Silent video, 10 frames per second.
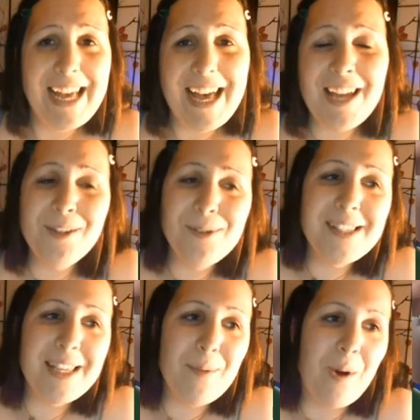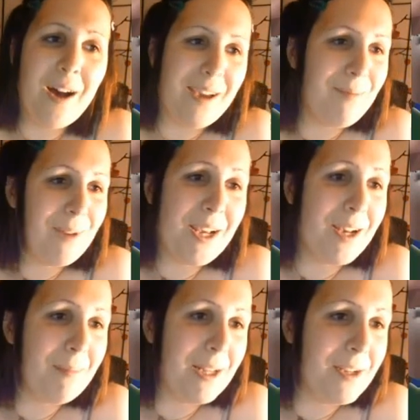And you'll see why when
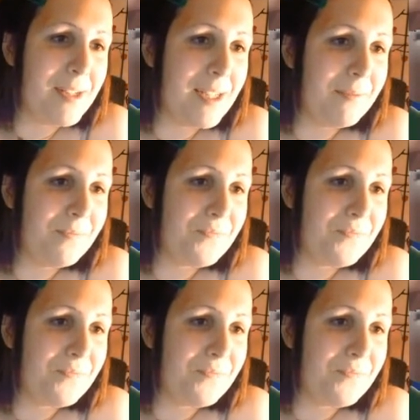I upload it.